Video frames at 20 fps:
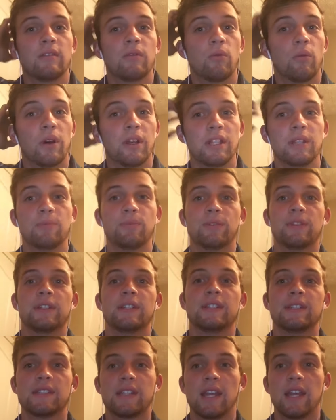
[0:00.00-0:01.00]
what he
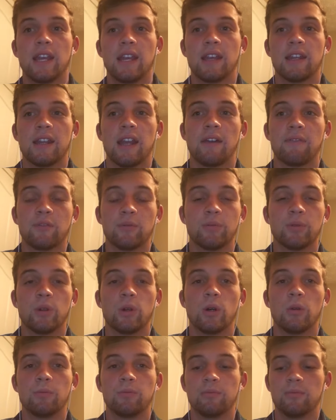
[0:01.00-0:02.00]
pleased and have it
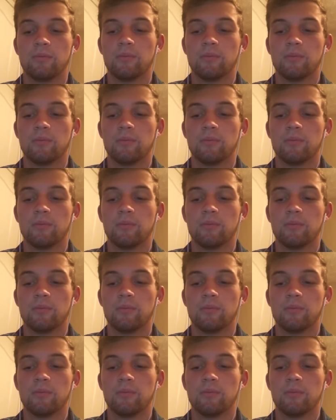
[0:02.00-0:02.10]
blow up,